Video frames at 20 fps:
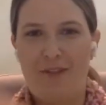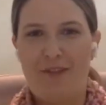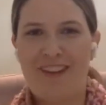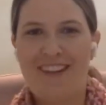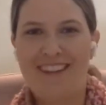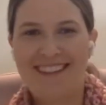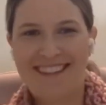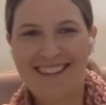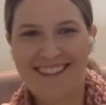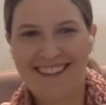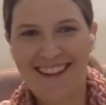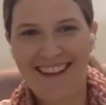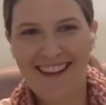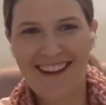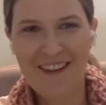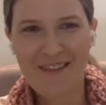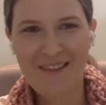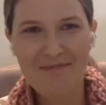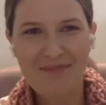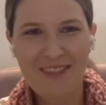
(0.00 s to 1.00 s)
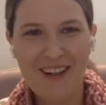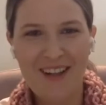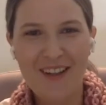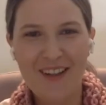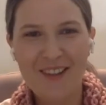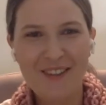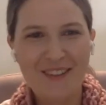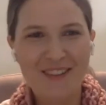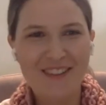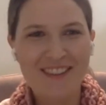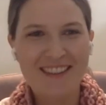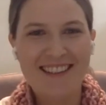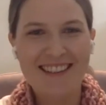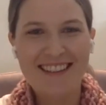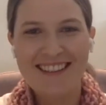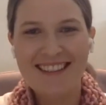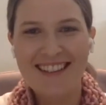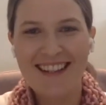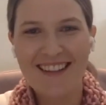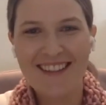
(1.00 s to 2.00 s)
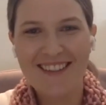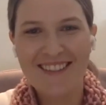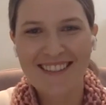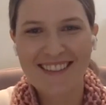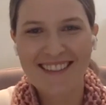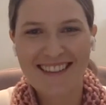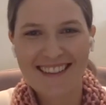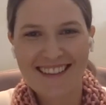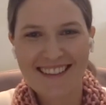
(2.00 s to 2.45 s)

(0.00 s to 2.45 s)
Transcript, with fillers: different bottles and stuff.